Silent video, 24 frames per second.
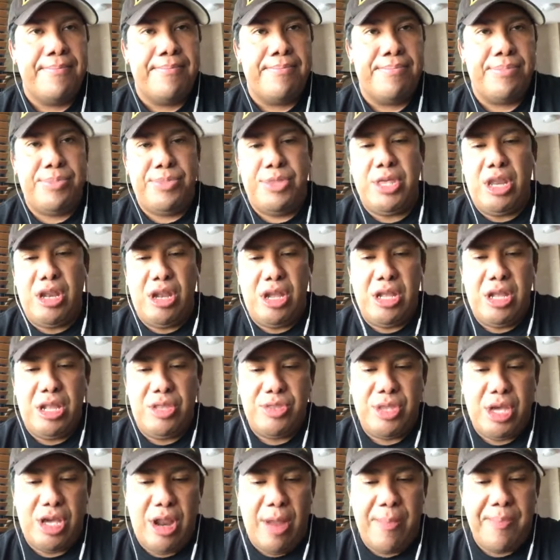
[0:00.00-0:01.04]
that
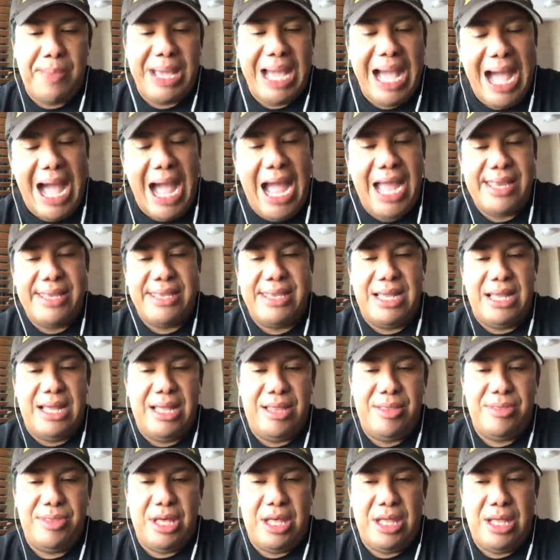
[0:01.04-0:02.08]
are behind
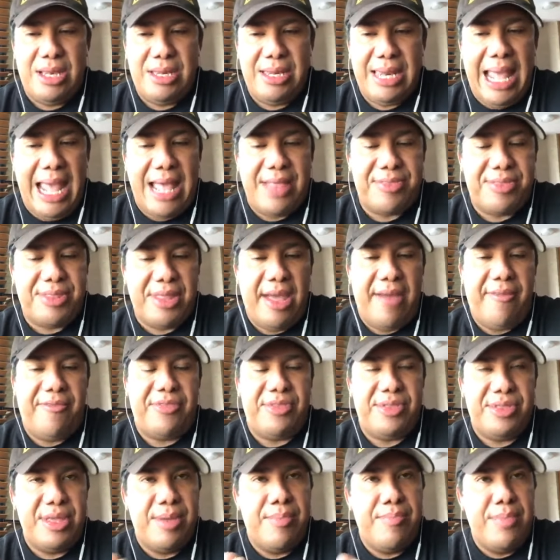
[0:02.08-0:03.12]
the land theft,
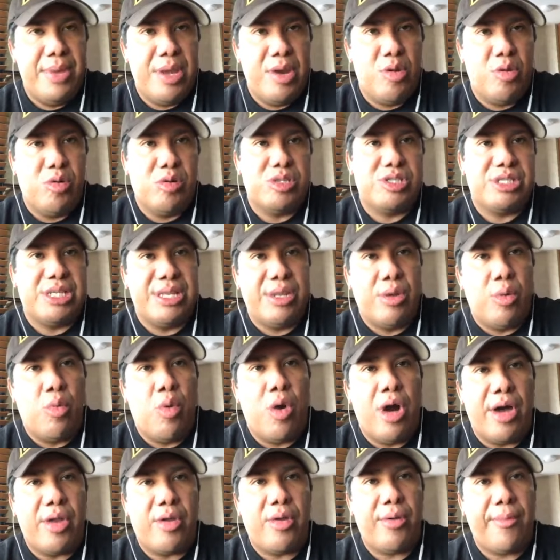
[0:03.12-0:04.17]
the minerals, and the
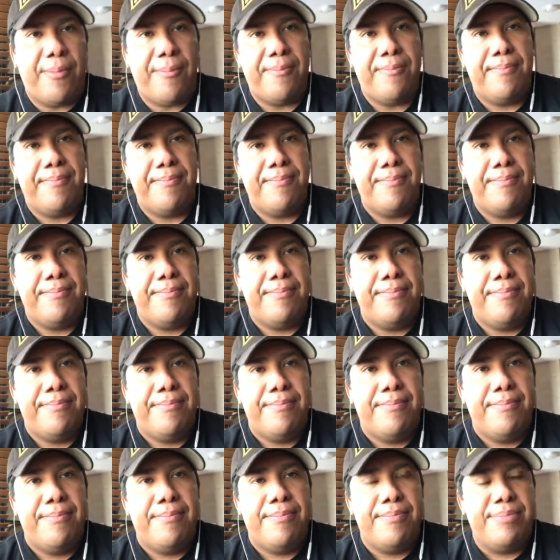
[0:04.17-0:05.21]
water,
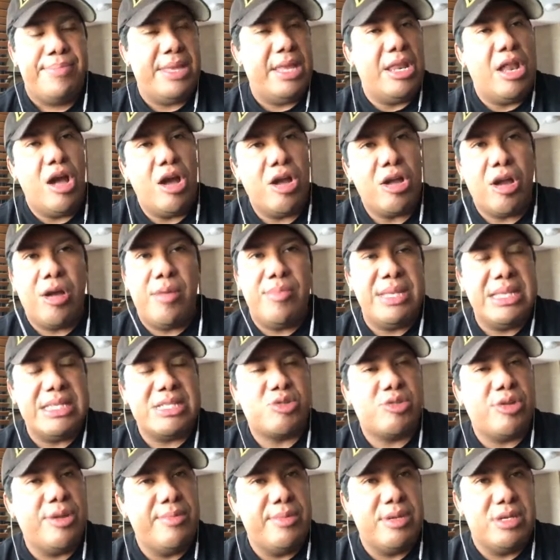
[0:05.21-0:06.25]
then how come these
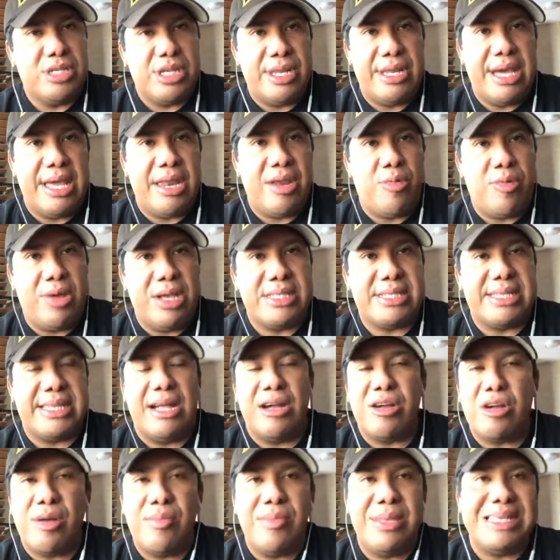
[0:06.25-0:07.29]
criminals are not arrested?
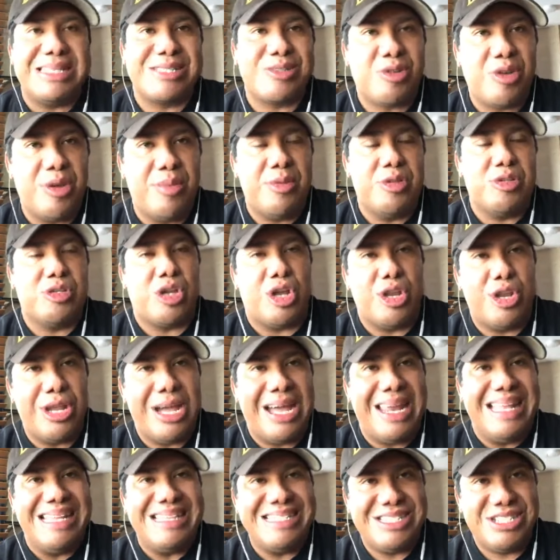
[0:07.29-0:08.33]
How come these criminals are
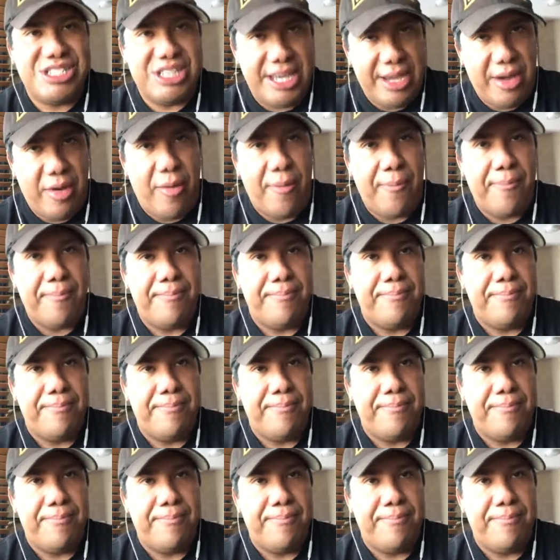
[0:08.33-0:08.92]
not in jail?